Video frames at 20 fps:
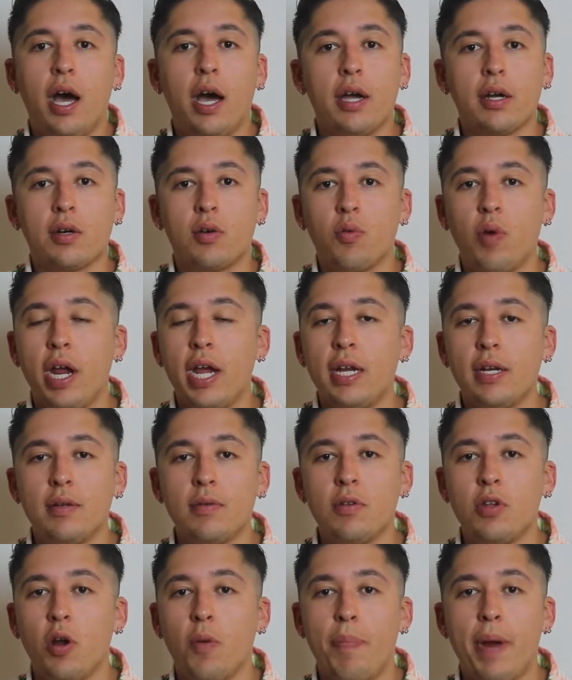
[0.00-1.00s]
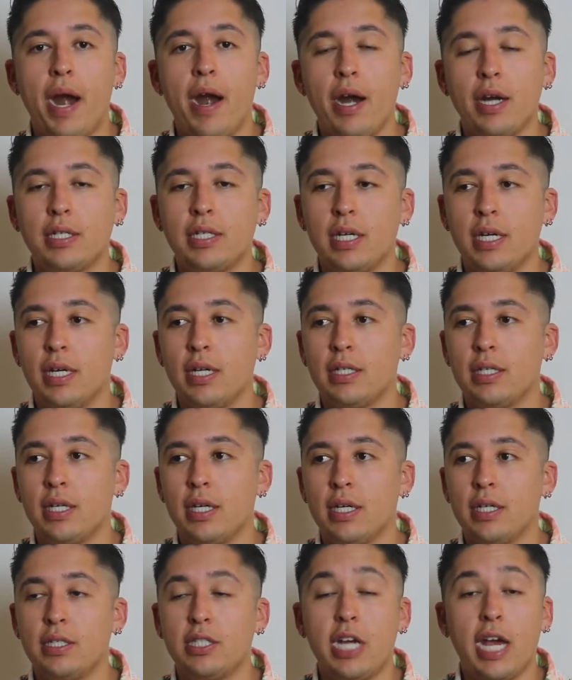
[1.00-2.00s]
great, parrot
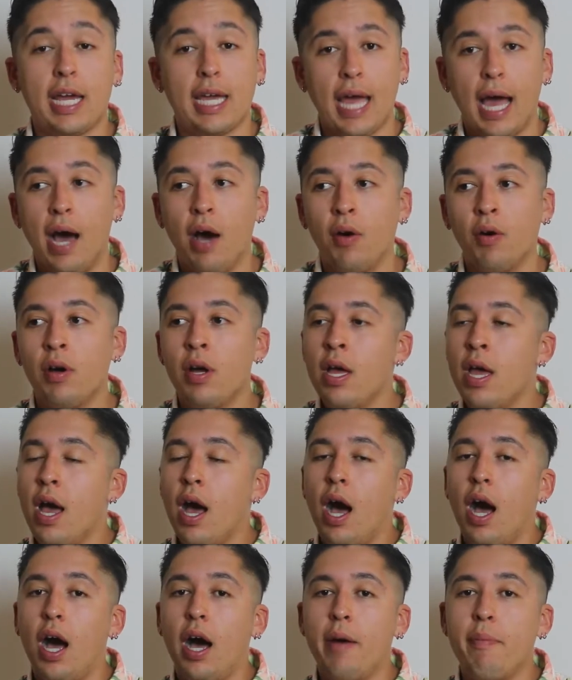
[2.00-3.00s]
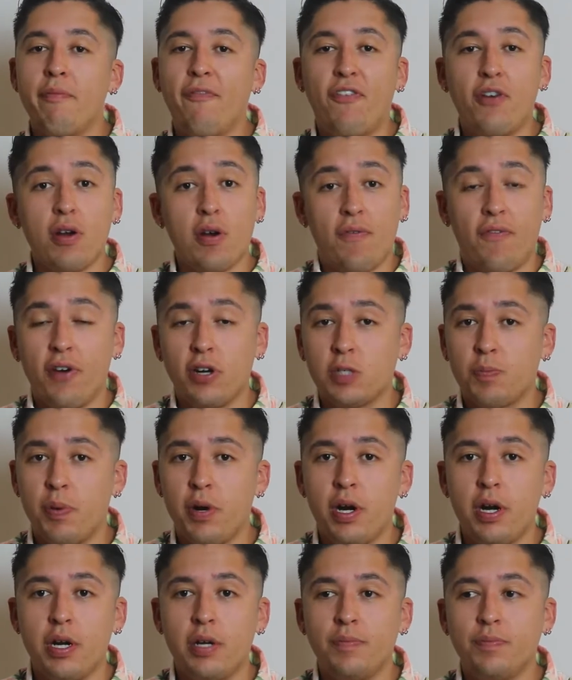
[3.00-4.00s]
to check out. For your first
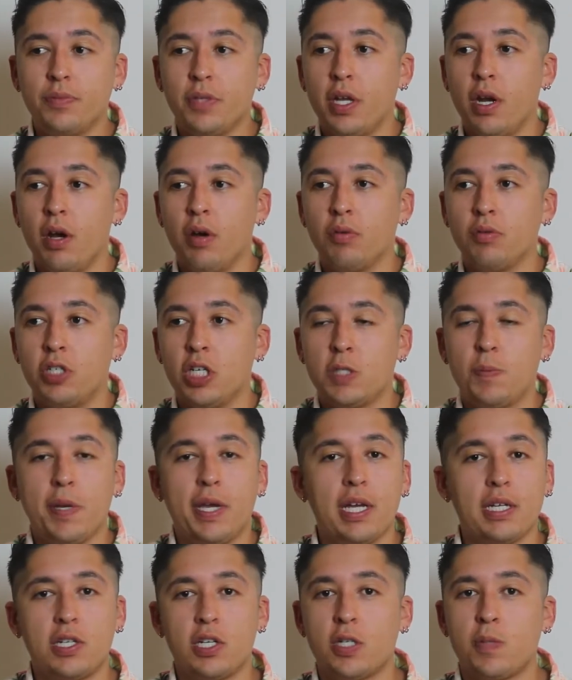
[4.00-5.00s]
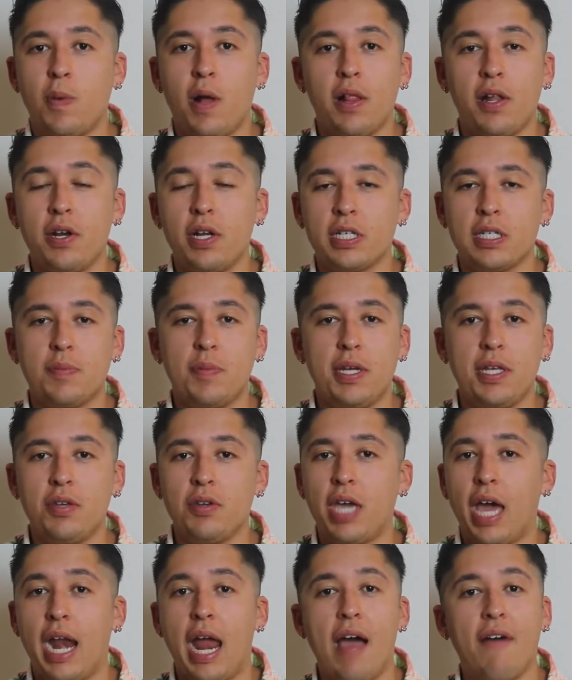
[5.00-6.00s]
bird. Just because they're smaller doesn't mean you
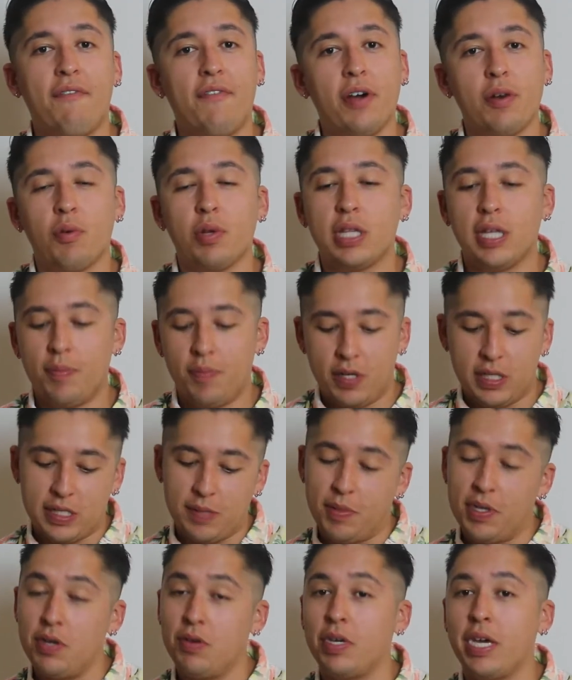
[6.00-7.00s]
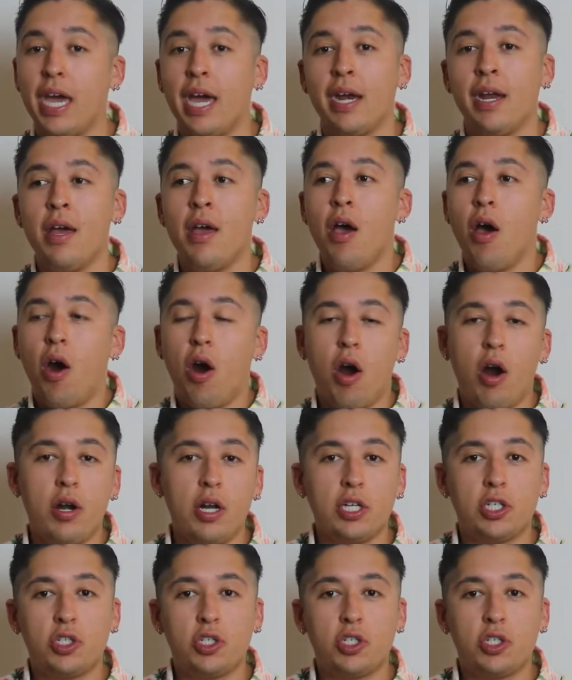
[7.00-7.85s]
can't have fun with them, doesn't mean you can't harness